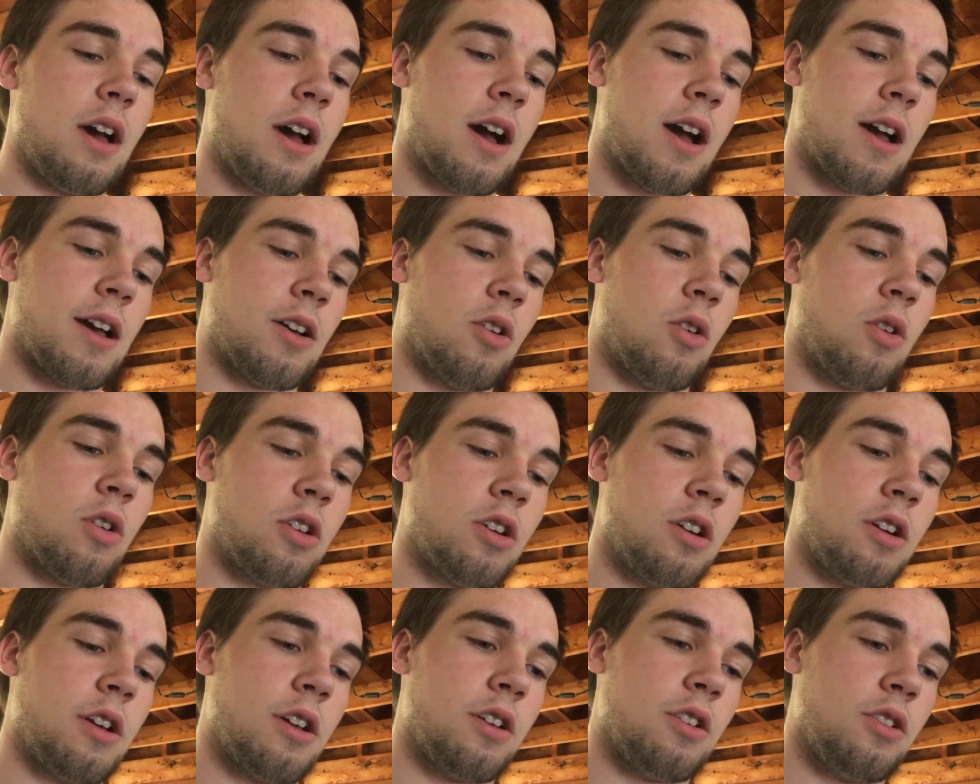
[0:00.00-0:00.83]
I
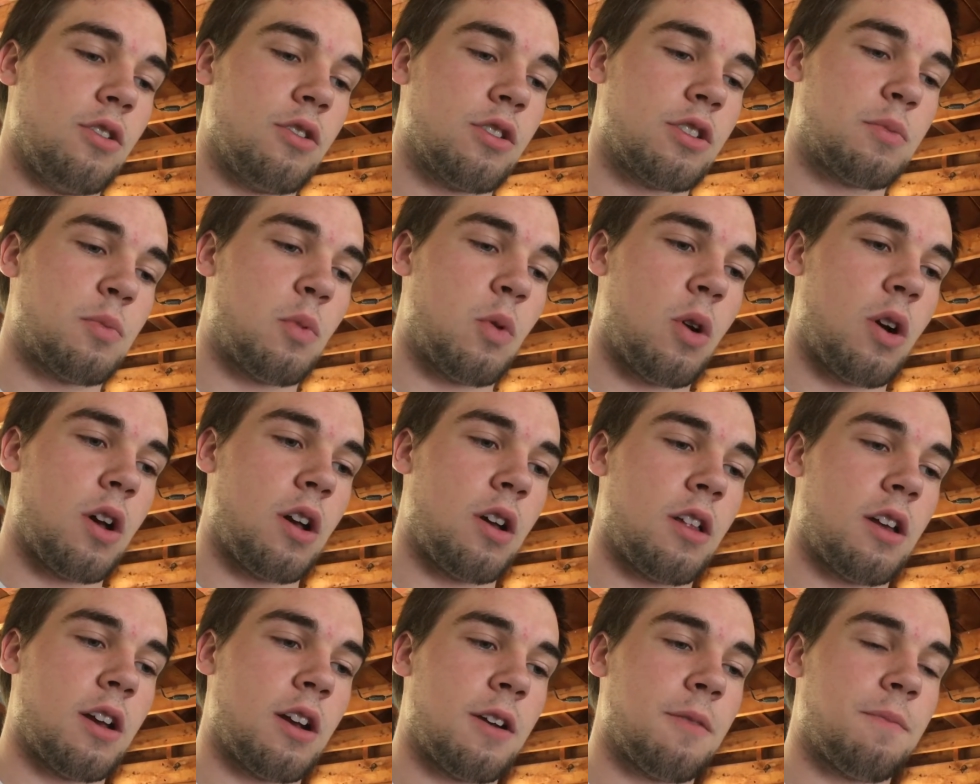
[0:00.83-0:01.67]
ordered a new
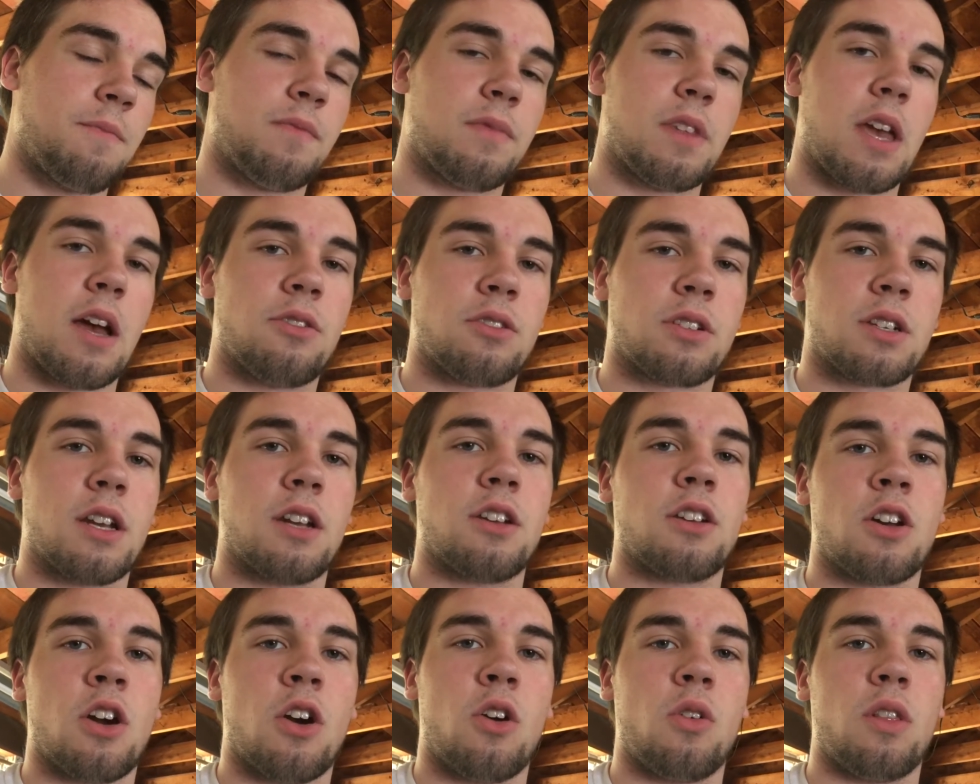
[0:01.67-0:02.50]
spoiler. I was gonna
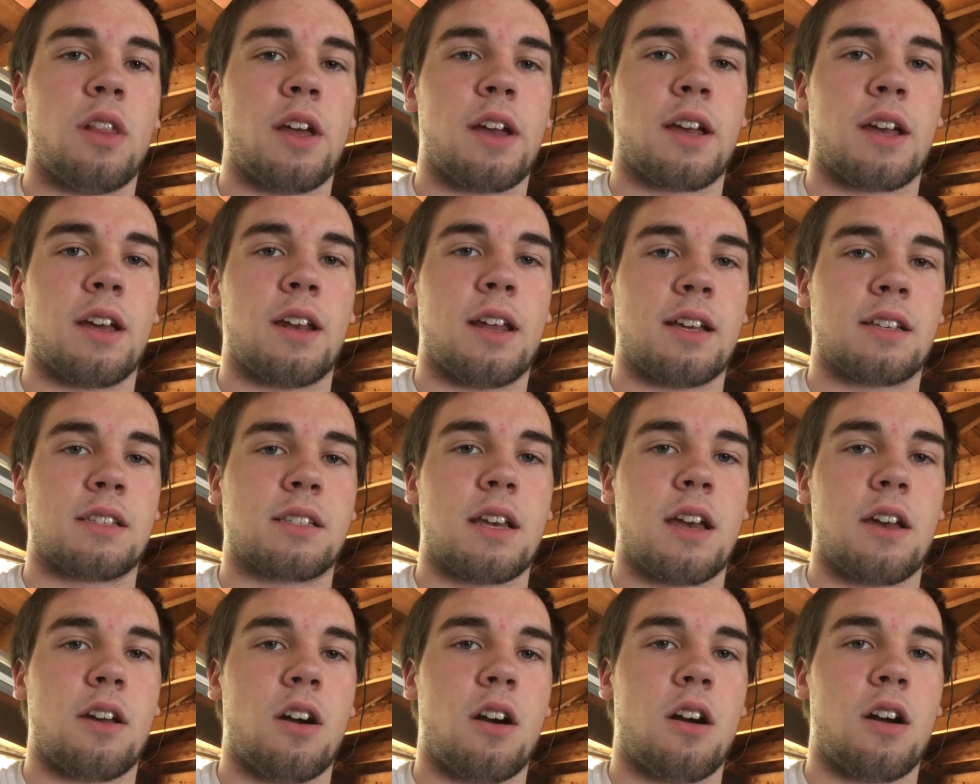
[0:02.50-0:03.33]
go like an
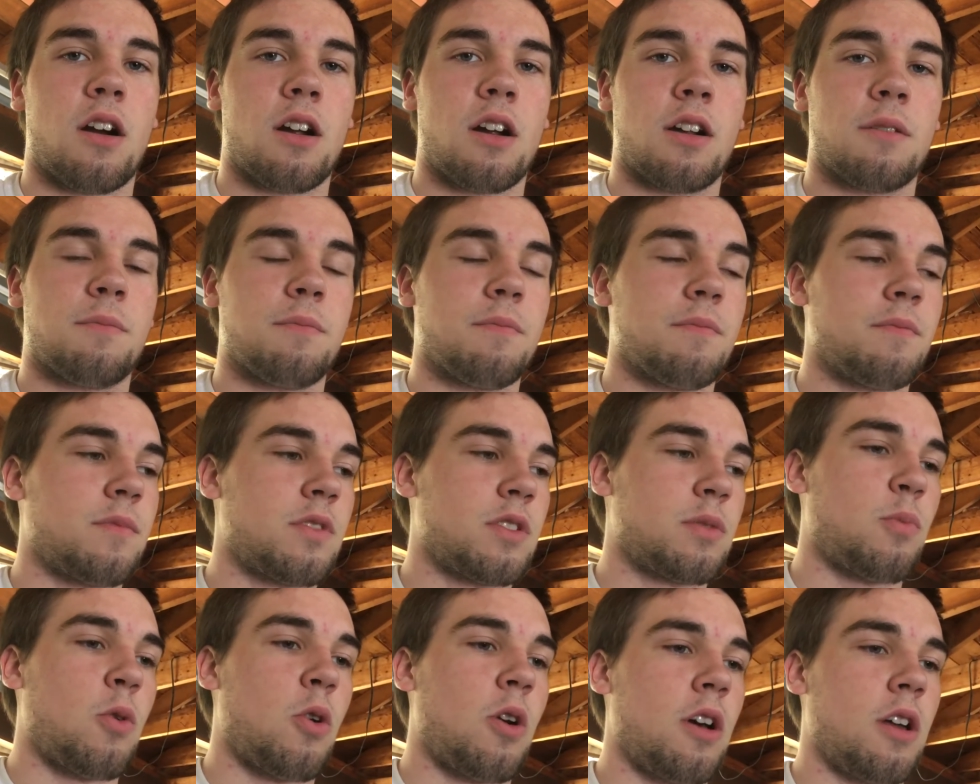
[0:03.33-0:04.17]
SIR
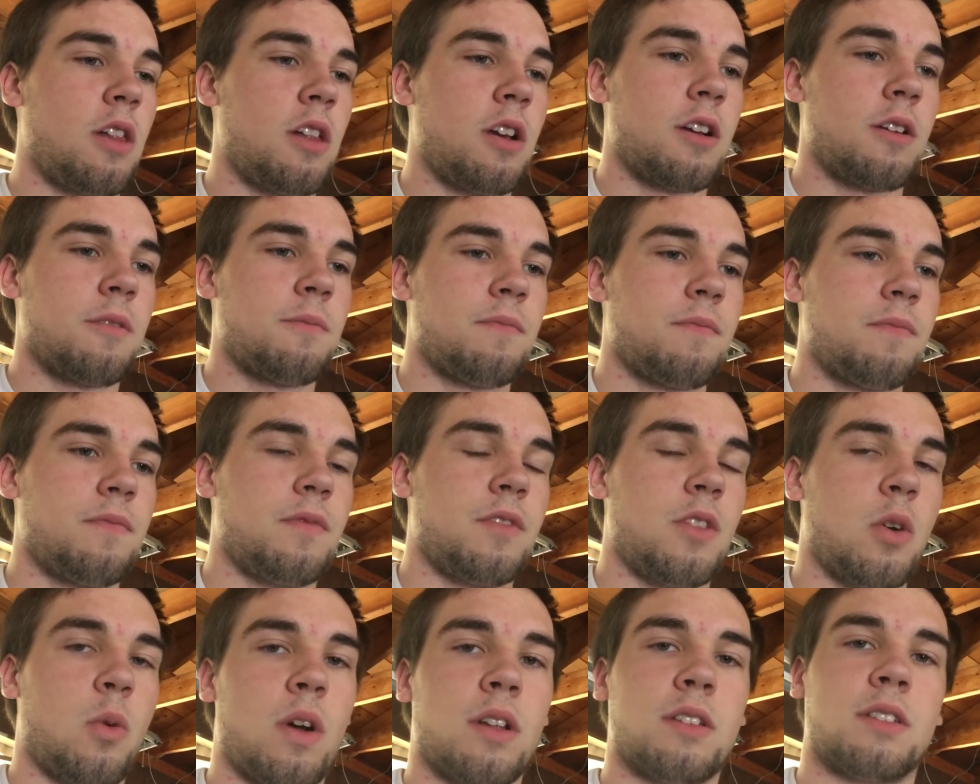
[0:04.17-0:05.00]
spoiler,
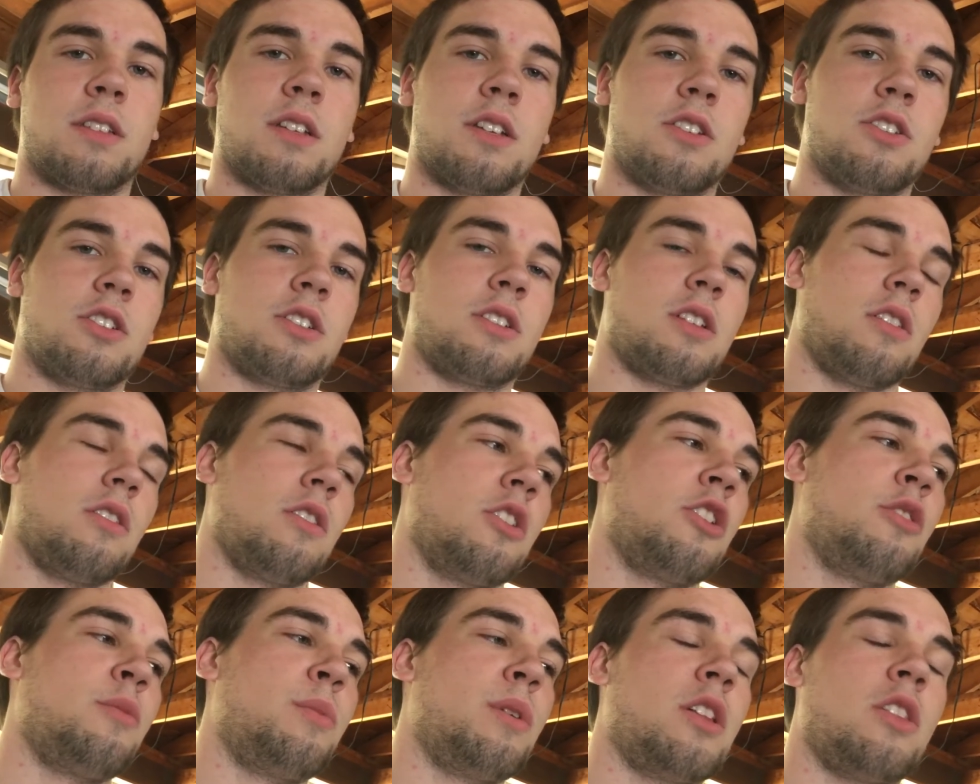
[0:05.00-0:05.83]
the ones that are just a
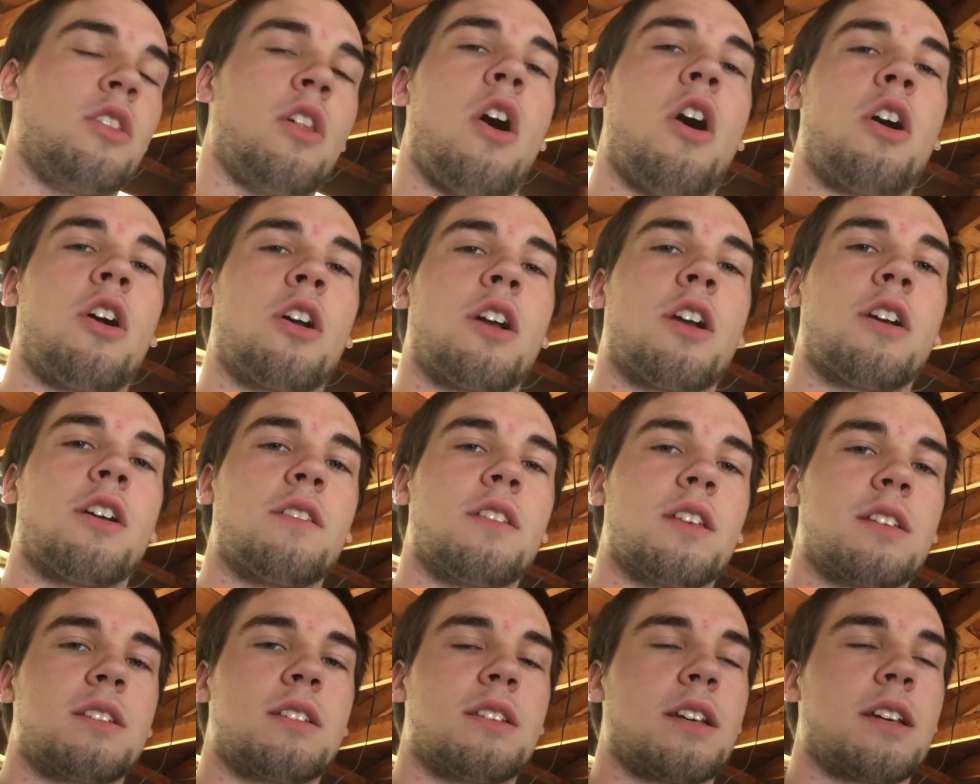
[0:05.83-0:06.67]
little bit longer,
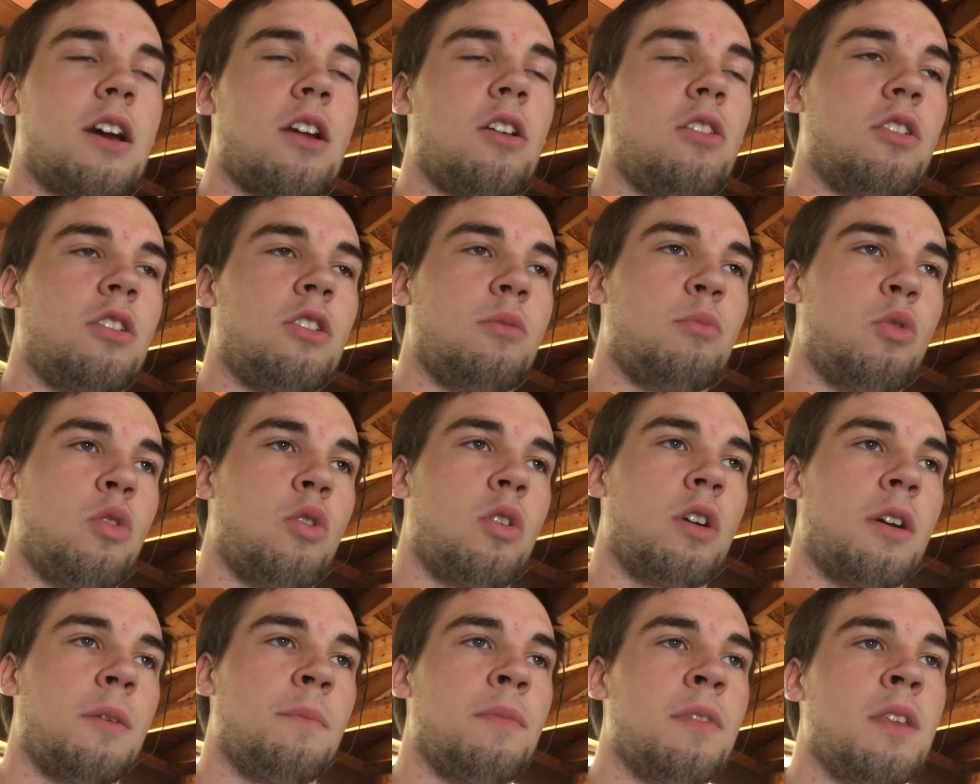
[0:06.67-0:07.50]
they stick out a little
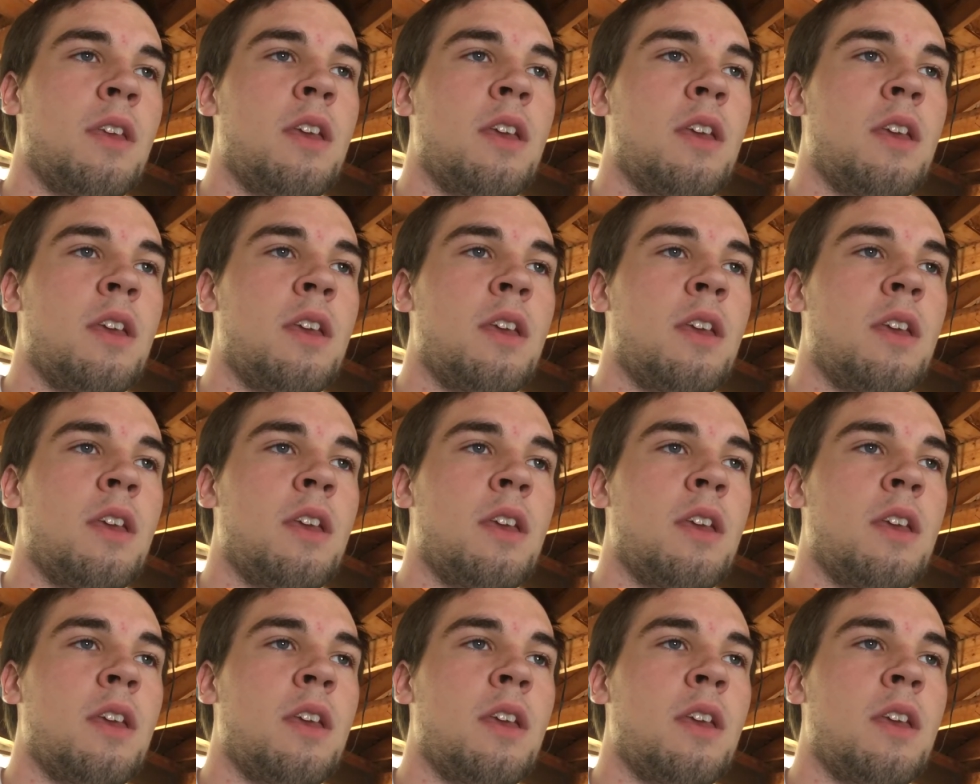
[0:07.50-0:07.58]
more,